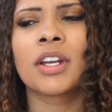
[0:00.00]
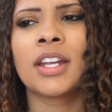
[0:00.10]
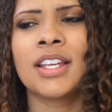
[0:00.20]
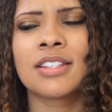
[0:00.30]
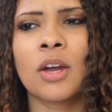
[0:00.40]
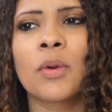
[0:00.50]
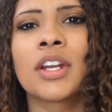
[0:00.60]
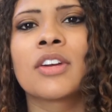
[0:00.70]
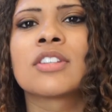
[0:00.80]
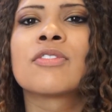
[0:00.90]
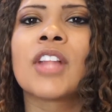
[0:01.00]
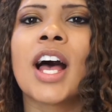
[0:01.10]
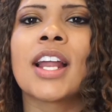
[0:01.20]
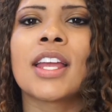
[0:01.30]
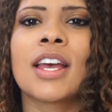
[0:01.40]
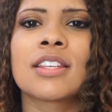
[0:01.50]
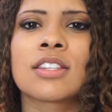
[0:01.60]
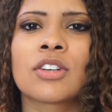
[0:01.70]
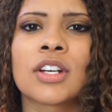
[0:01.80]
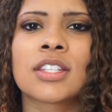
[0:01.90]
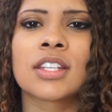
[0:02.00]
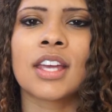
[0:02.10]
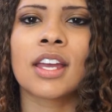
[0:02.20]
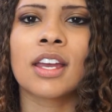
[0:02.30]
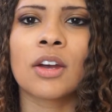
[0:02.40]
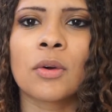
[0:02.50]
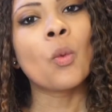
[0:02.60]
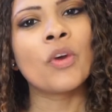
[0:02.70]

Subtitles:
he's nowhere near as flighty as the Crested Gecko.